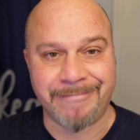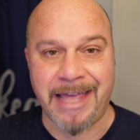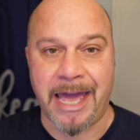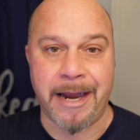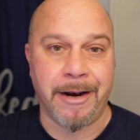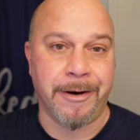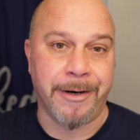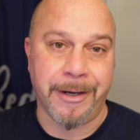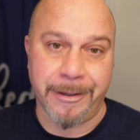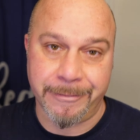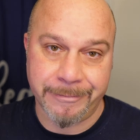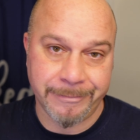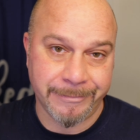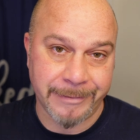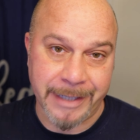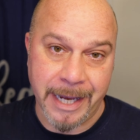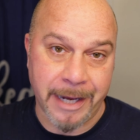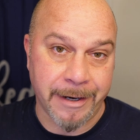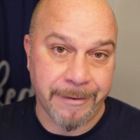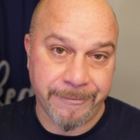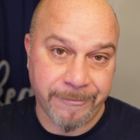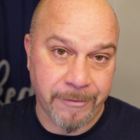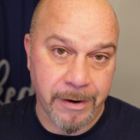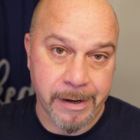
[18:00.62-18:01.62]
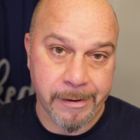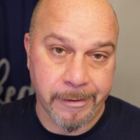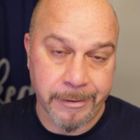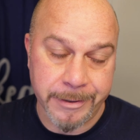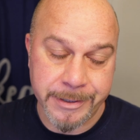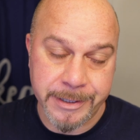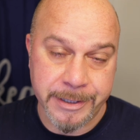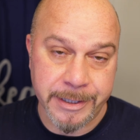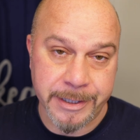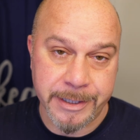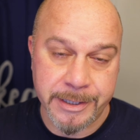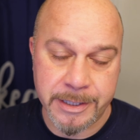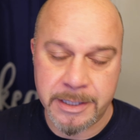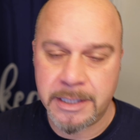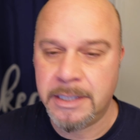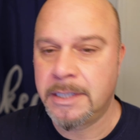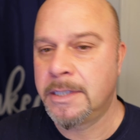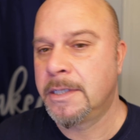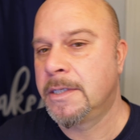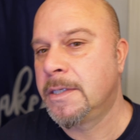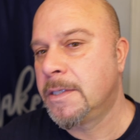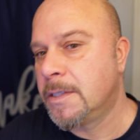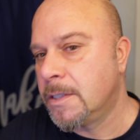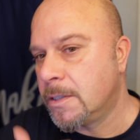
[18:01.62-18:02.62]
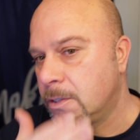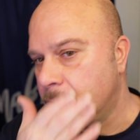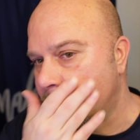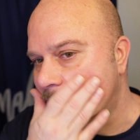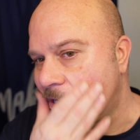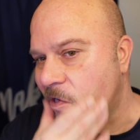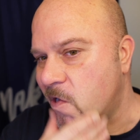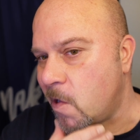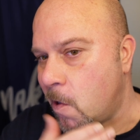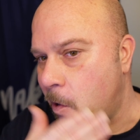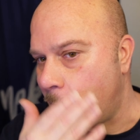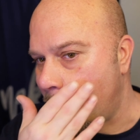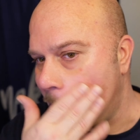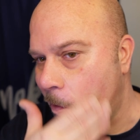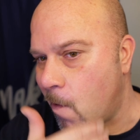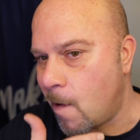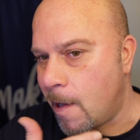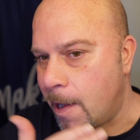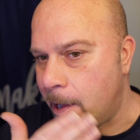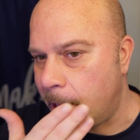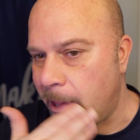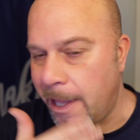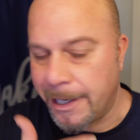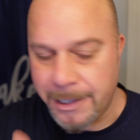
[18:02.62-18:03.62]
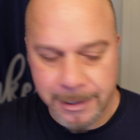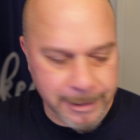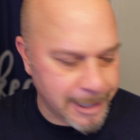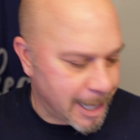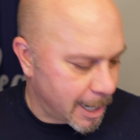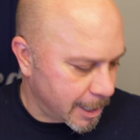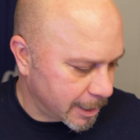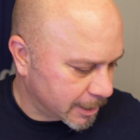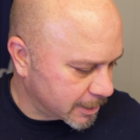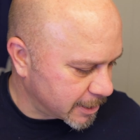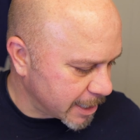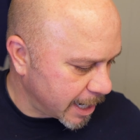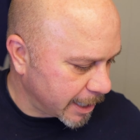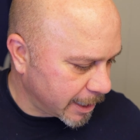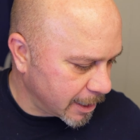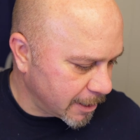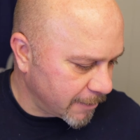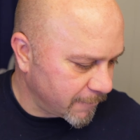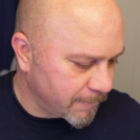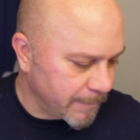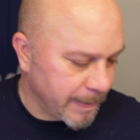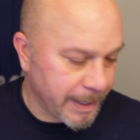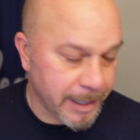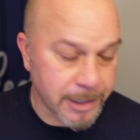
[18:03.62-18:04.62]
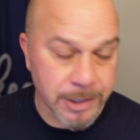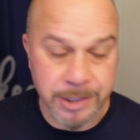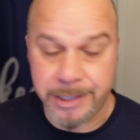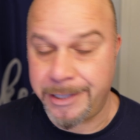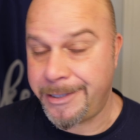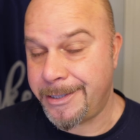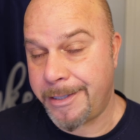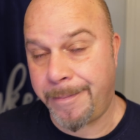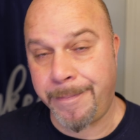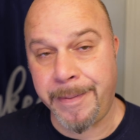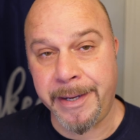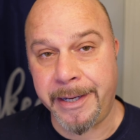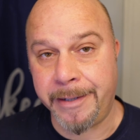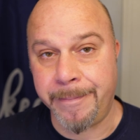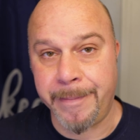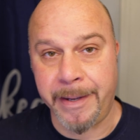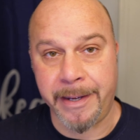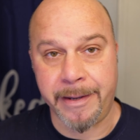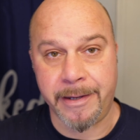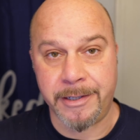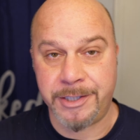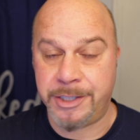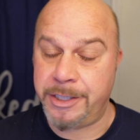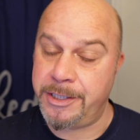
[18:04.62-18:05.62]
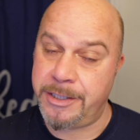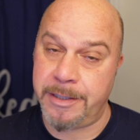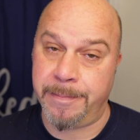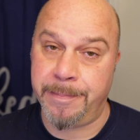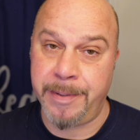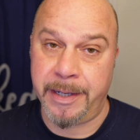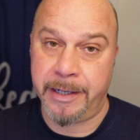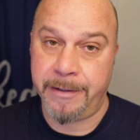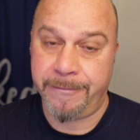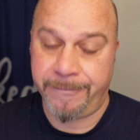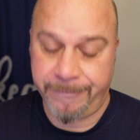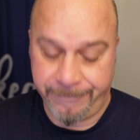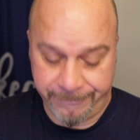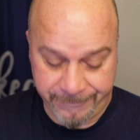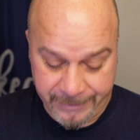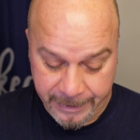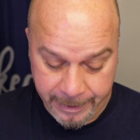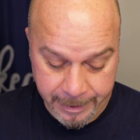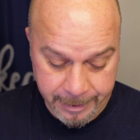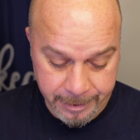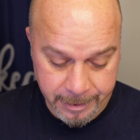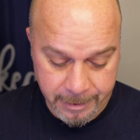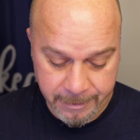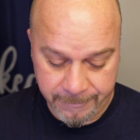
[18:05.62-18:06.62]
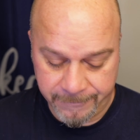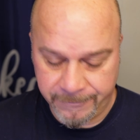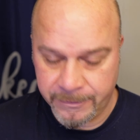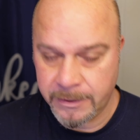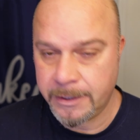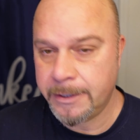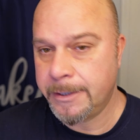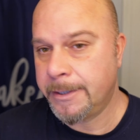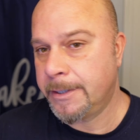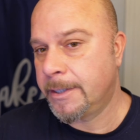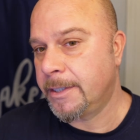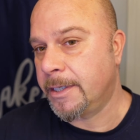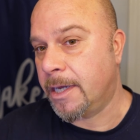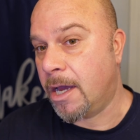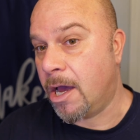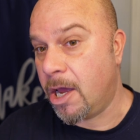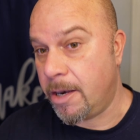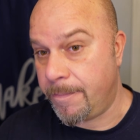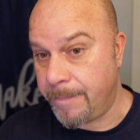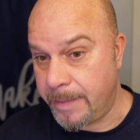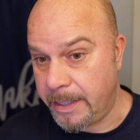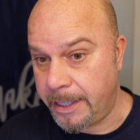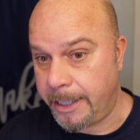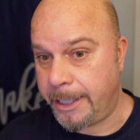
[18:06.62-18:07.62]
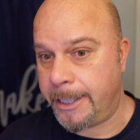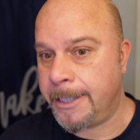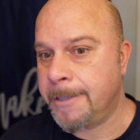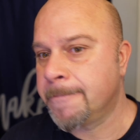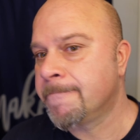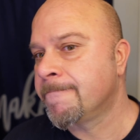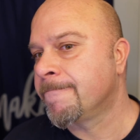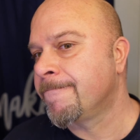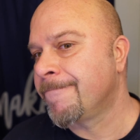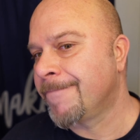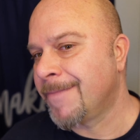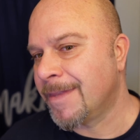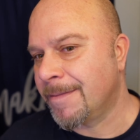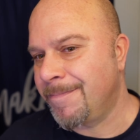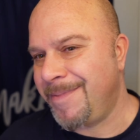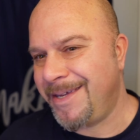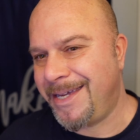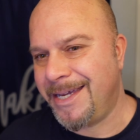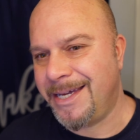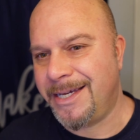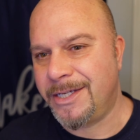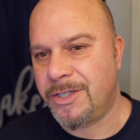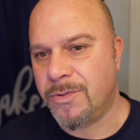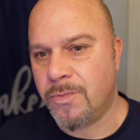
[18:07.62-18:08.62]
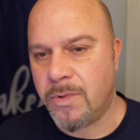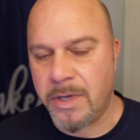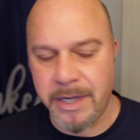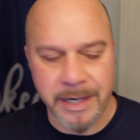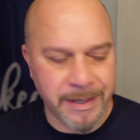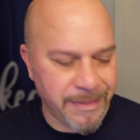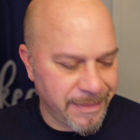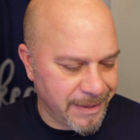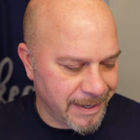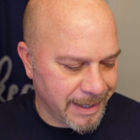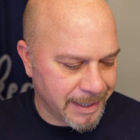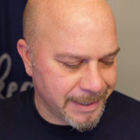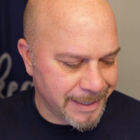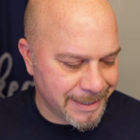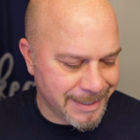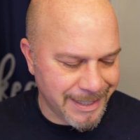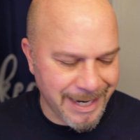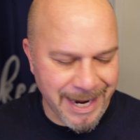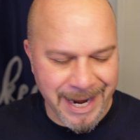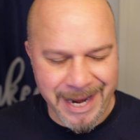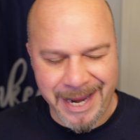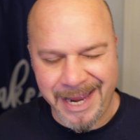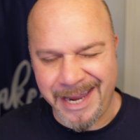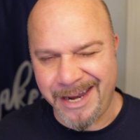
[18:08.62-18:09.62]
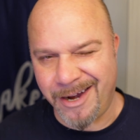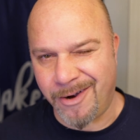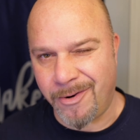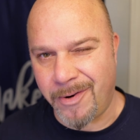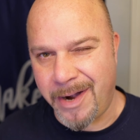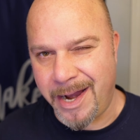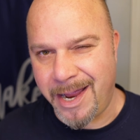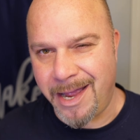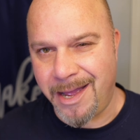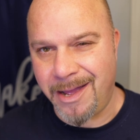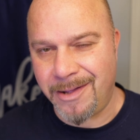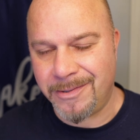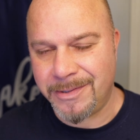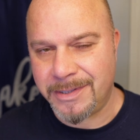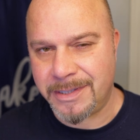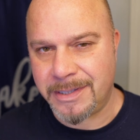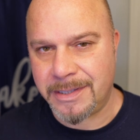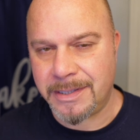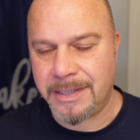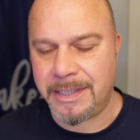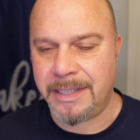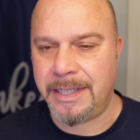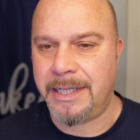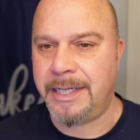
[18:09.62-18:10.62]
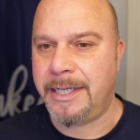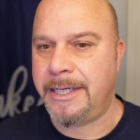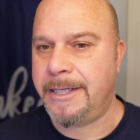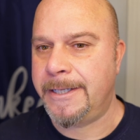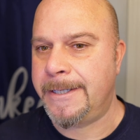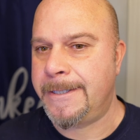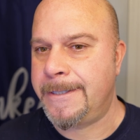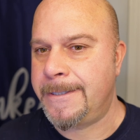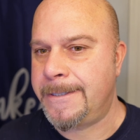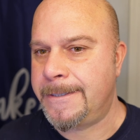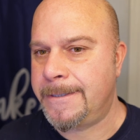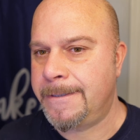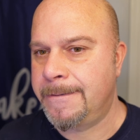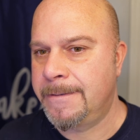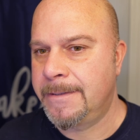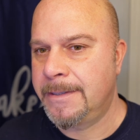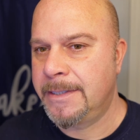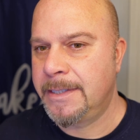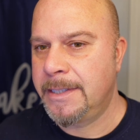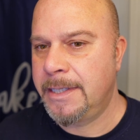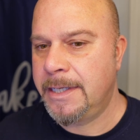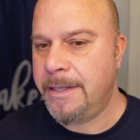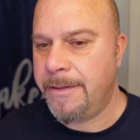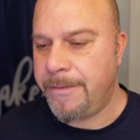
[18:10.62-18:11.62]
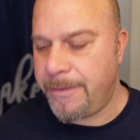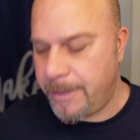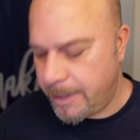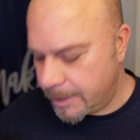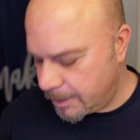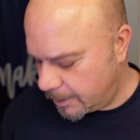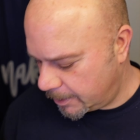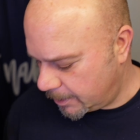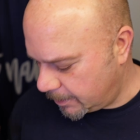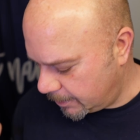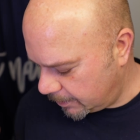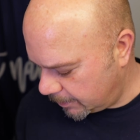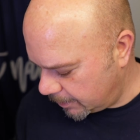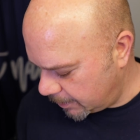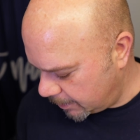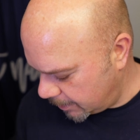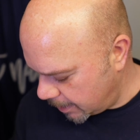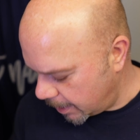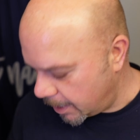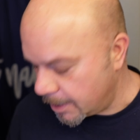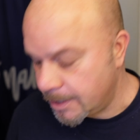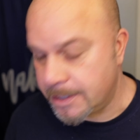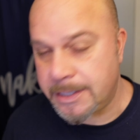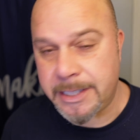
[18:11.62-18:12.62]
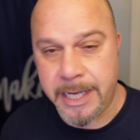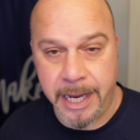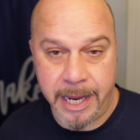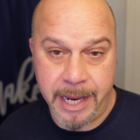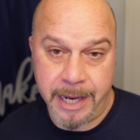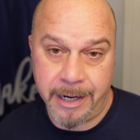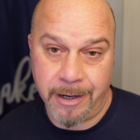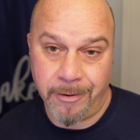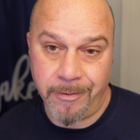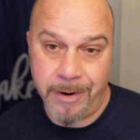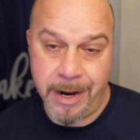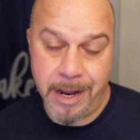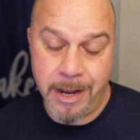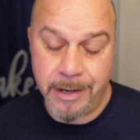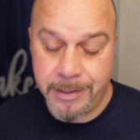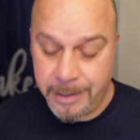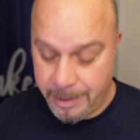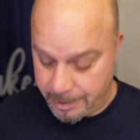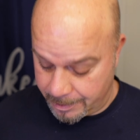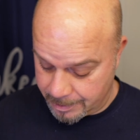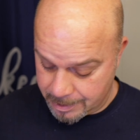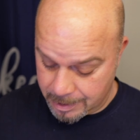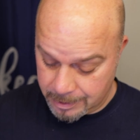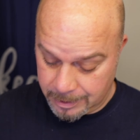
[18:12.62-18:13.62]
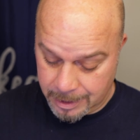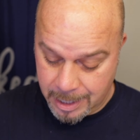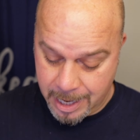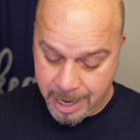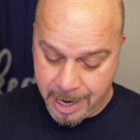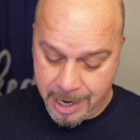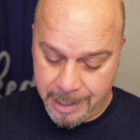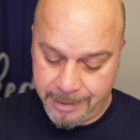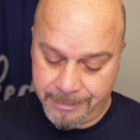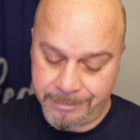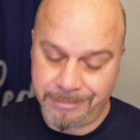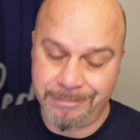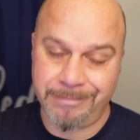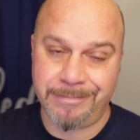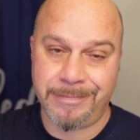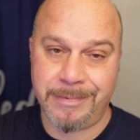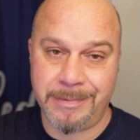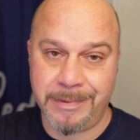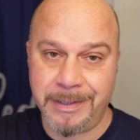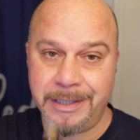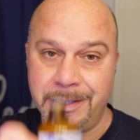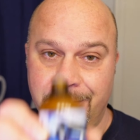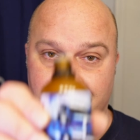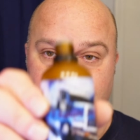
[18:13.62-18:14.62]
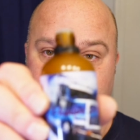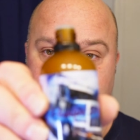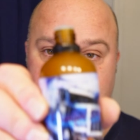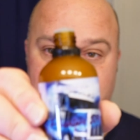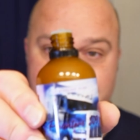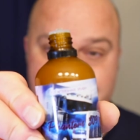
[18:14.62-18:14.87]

I don't know, kind of fragrances. So like that Executive Man, she's a big fan of on me, because one thing, it doesn't hang around, and this tends to hang around a lot, you know, but